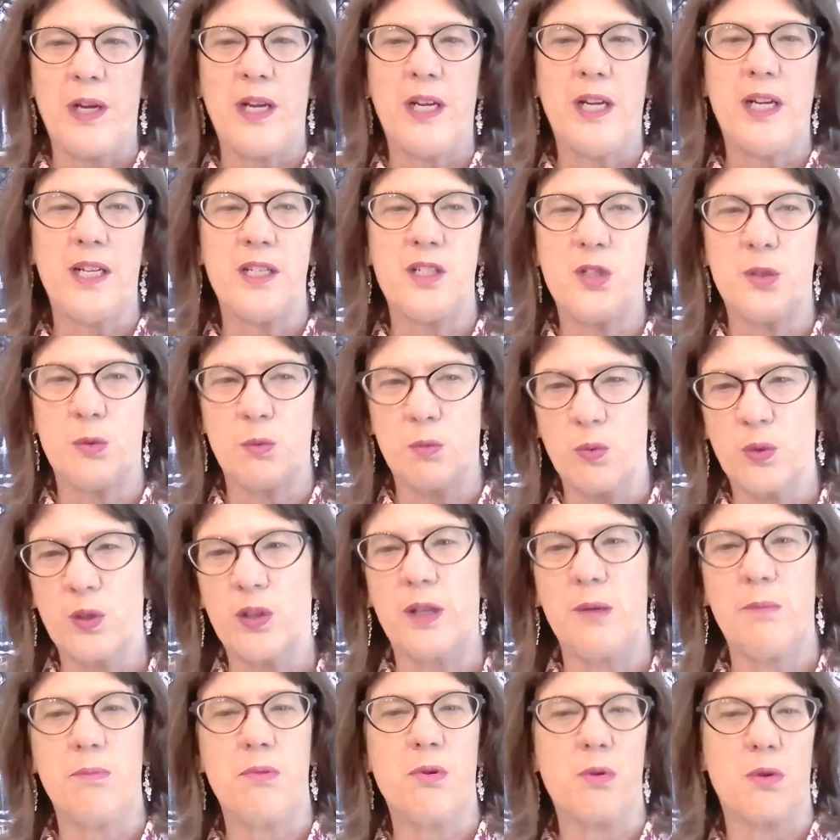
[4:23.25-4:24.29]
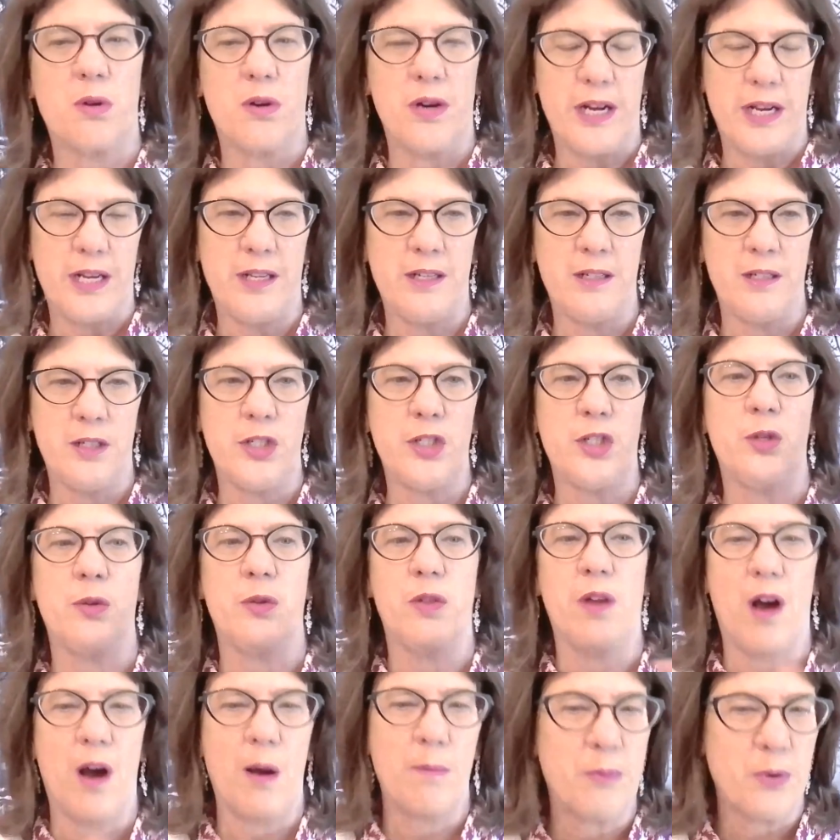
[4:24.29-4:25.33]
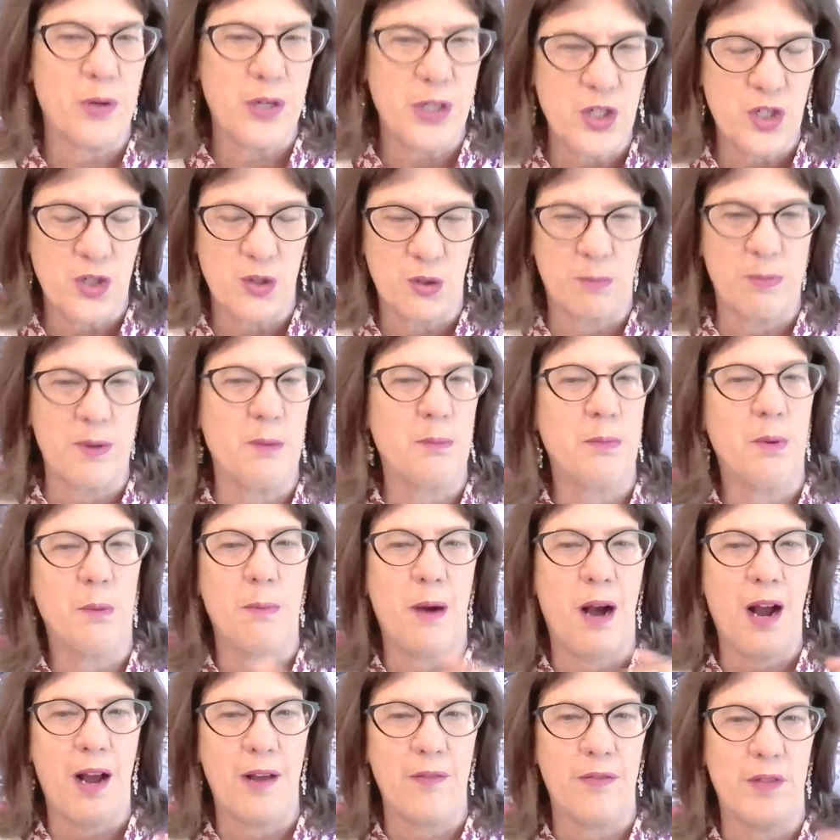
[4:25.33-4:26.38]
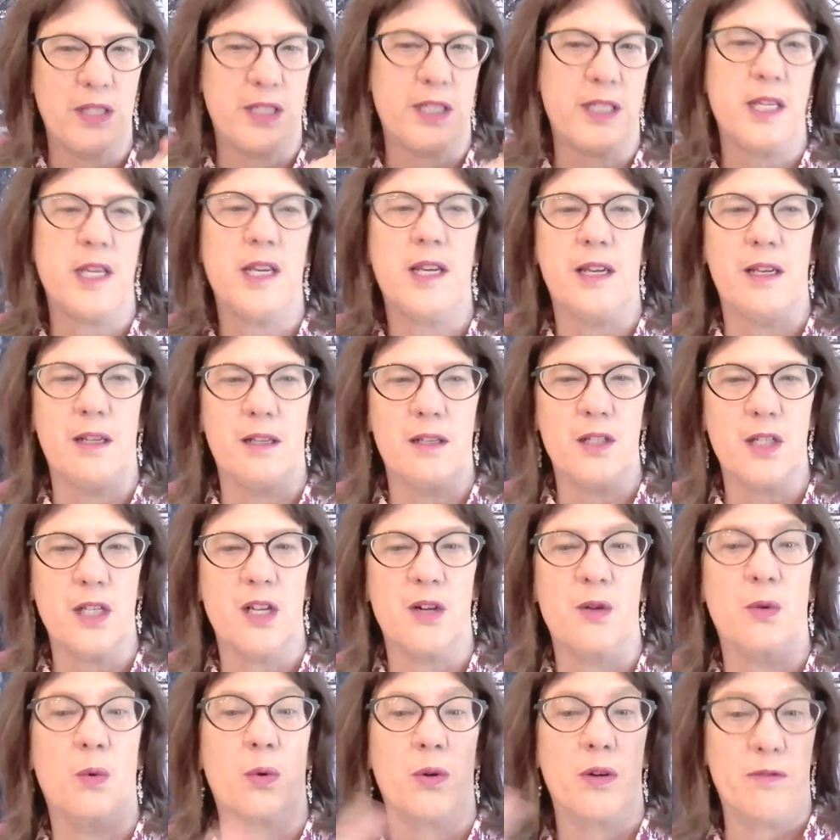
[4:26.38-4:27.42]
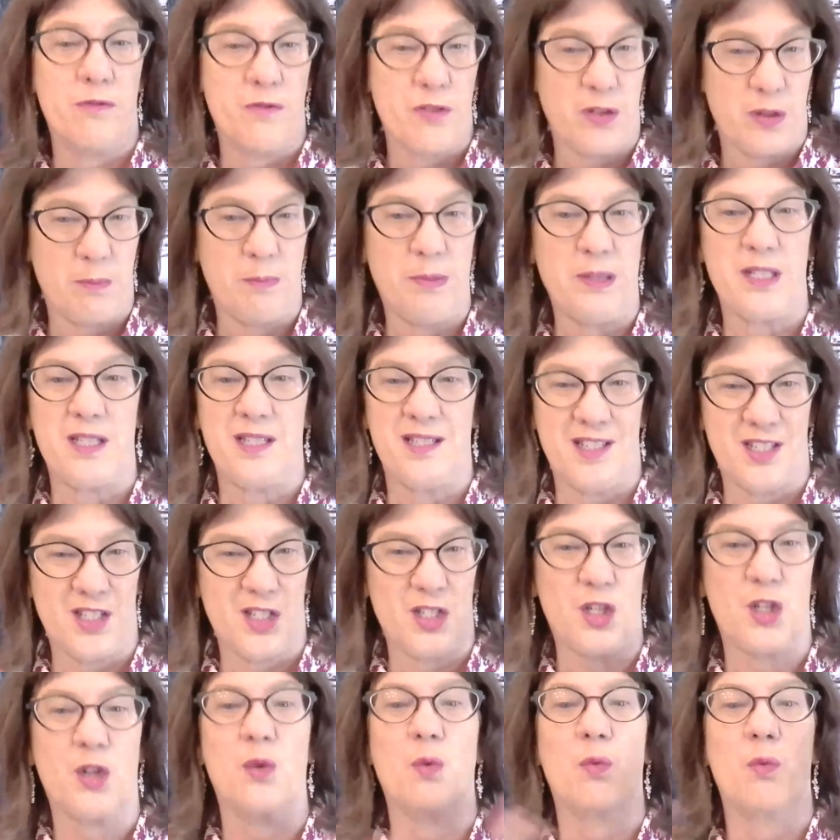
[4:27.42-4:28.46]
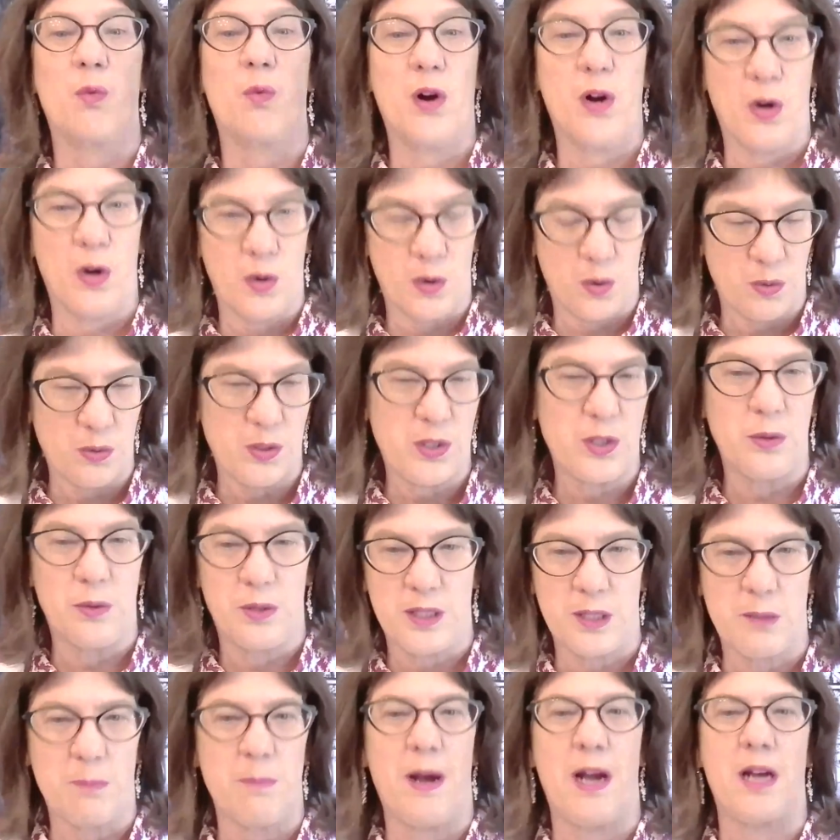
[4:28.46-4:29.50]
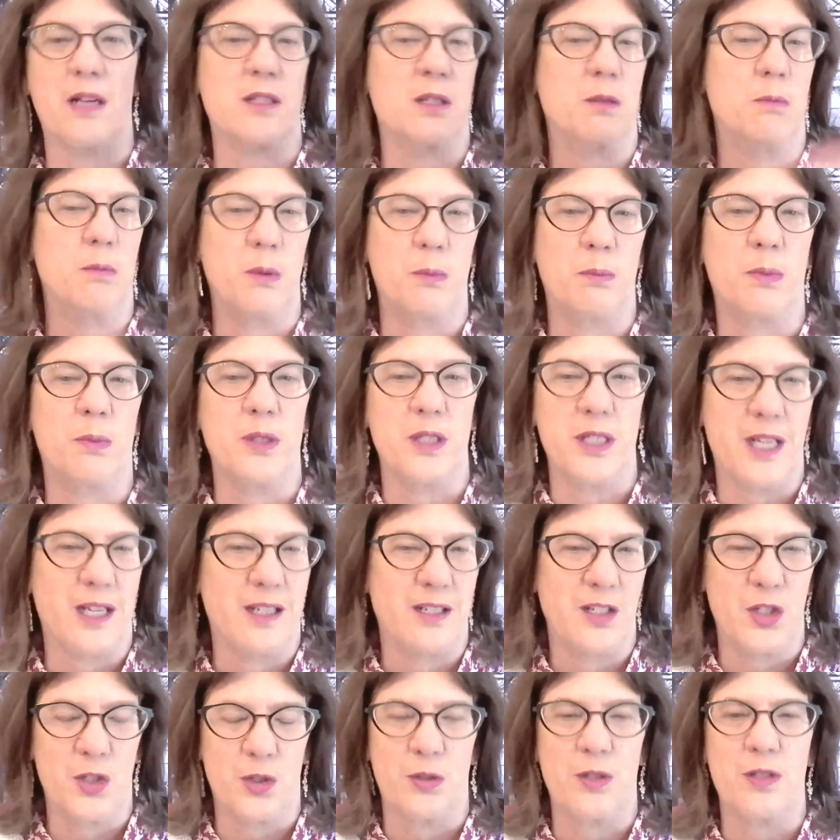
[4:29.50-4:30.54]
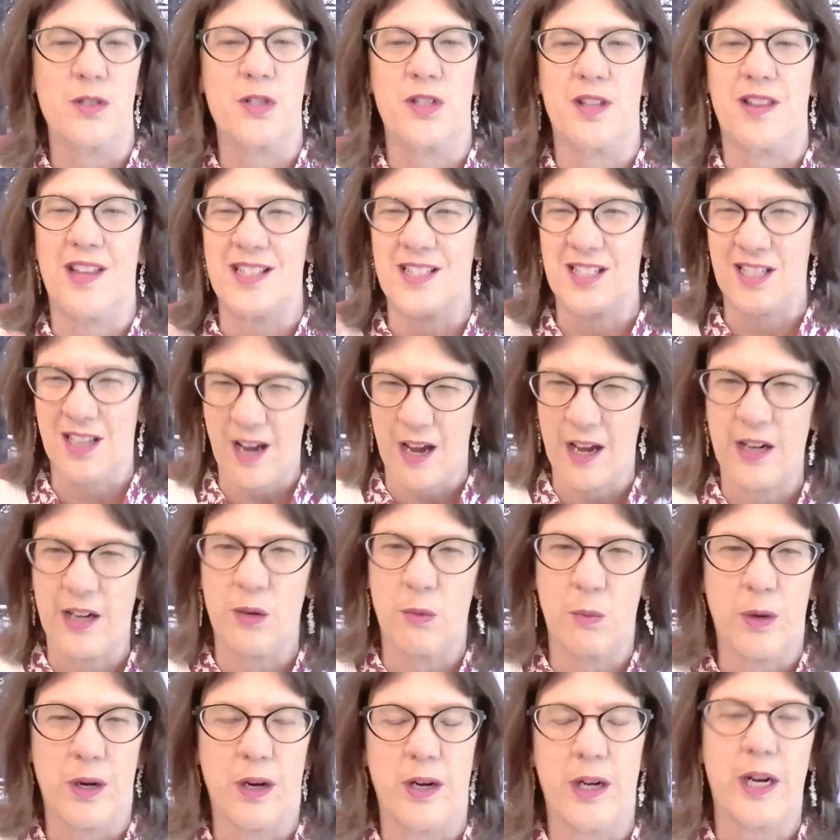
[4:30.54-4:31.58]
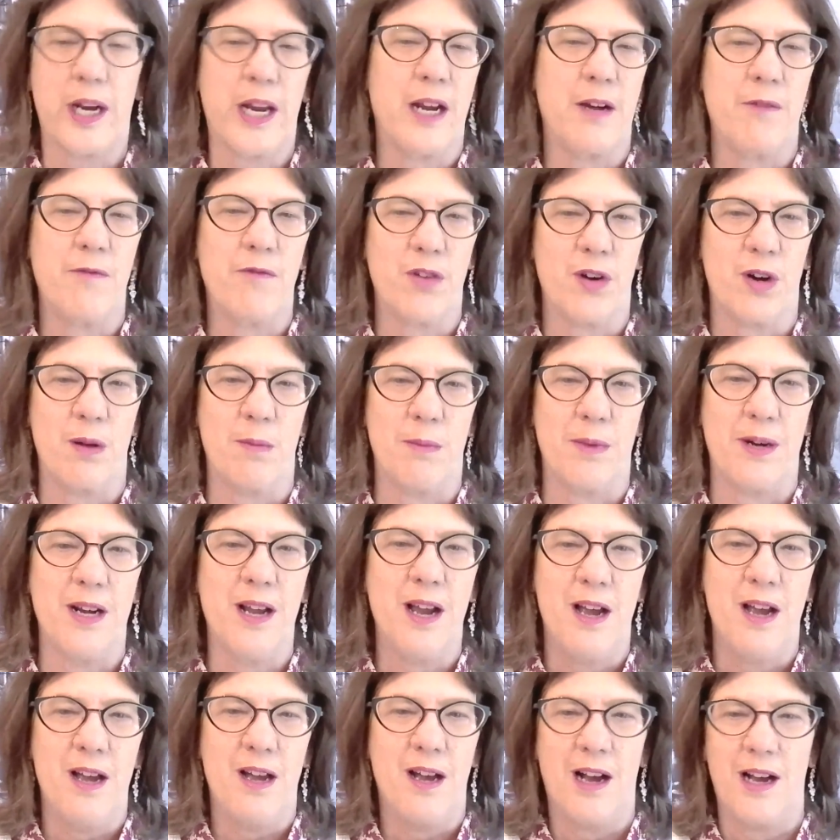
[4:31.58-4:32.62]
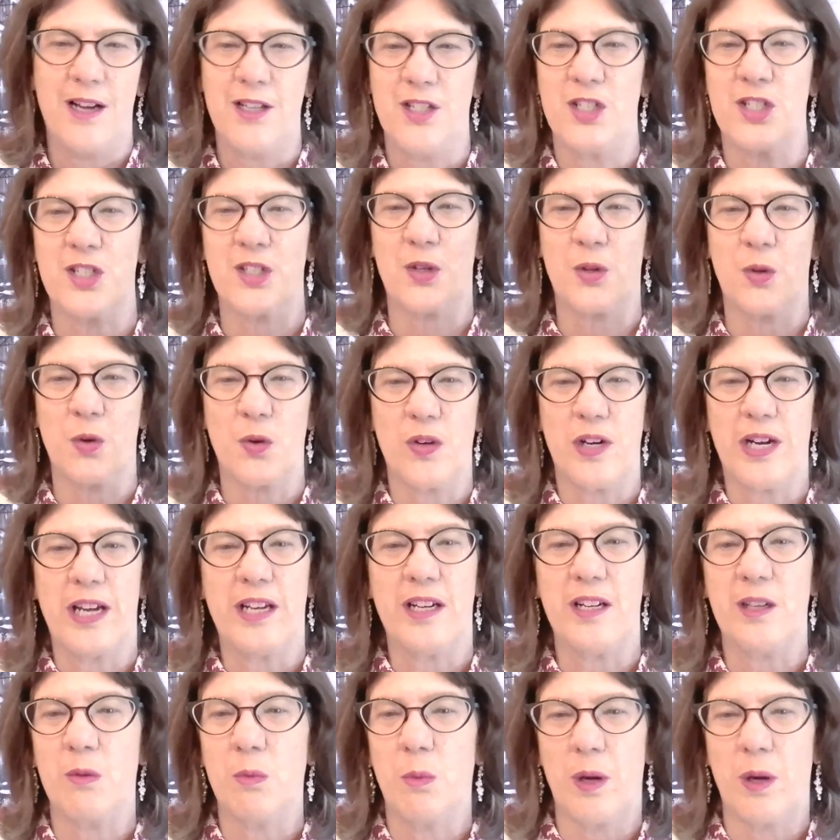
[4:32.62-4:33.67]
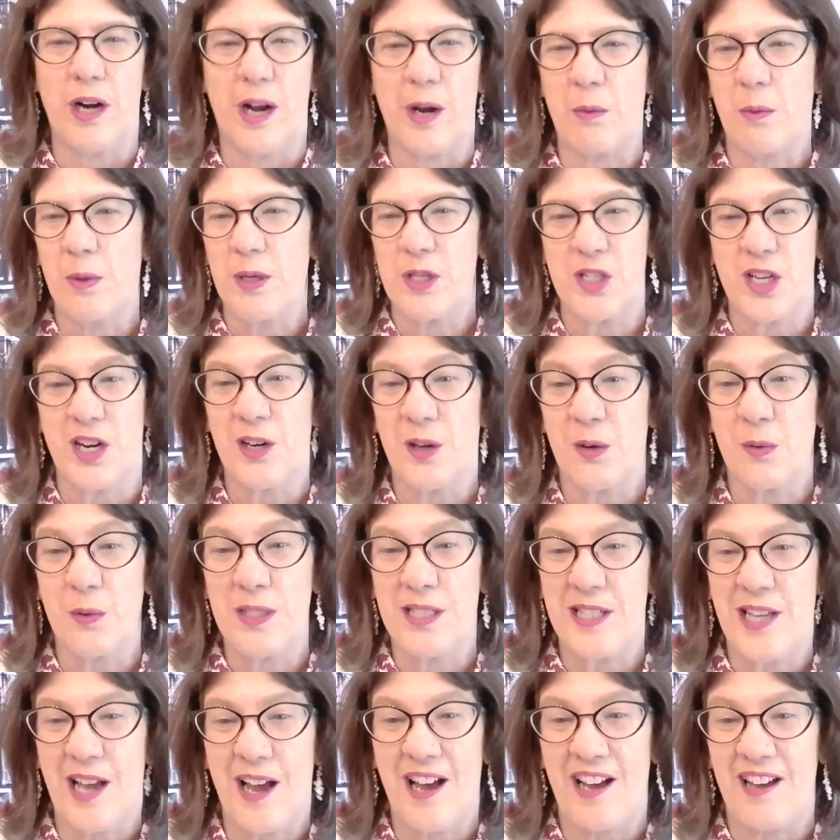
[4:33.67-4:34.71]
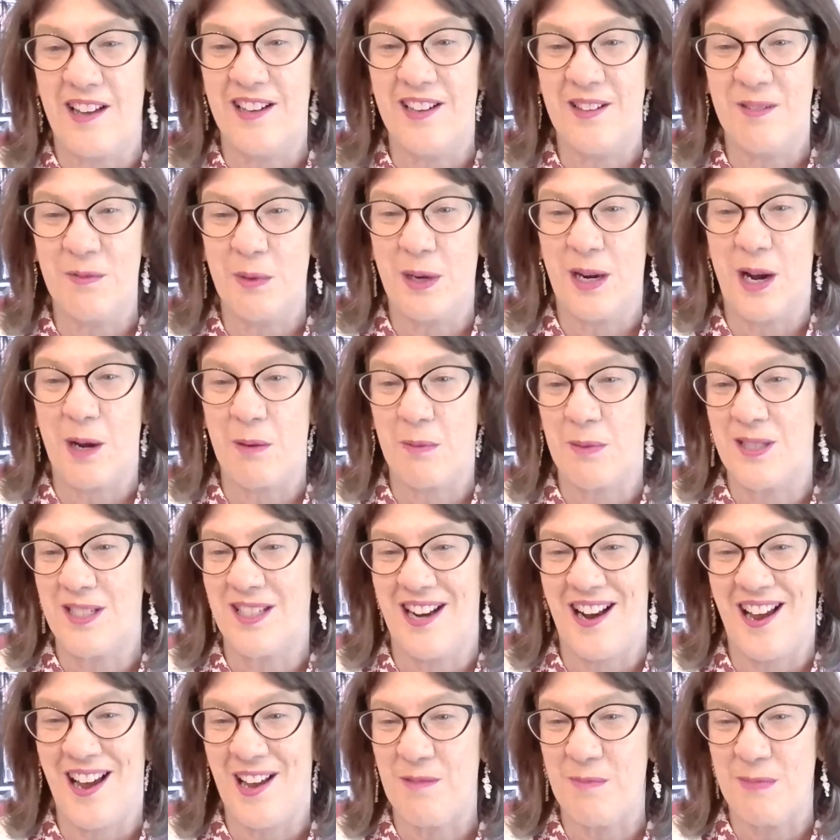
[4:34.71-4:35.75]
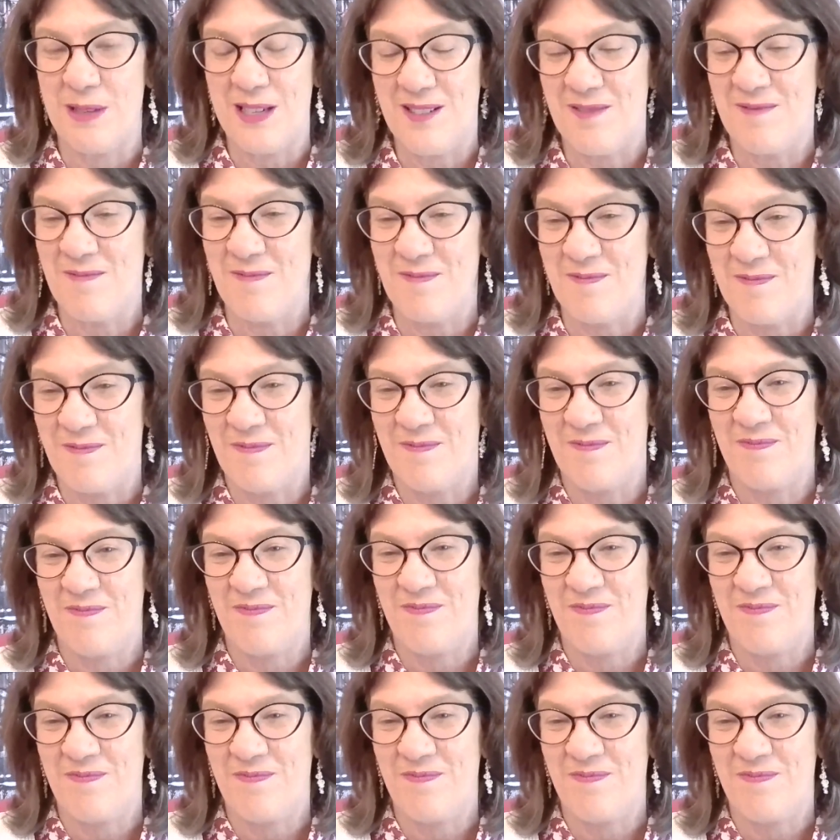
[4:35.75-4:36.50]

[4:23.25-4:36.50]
but we need to really pour into the operational people behind the scenes in order for the business to grow to its maximum potential. So that's kind of where it came from. And I just created what I wish I always had when I was an admin.